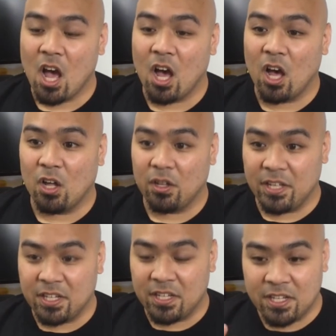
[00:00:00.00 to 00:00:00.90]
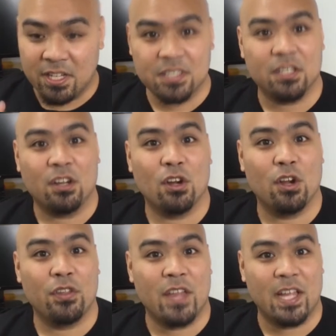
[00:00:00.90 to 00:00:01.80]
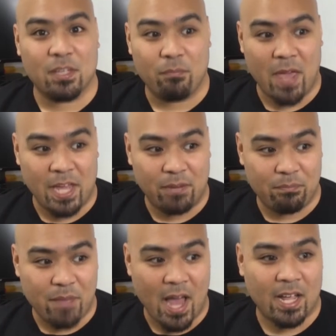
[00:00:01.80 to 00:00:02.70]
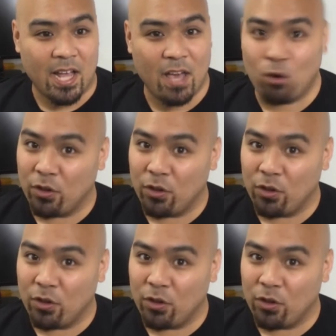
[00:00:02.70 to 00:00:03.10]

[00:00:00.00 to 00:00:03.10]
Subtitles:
It doesn't hurt that the main bad guy,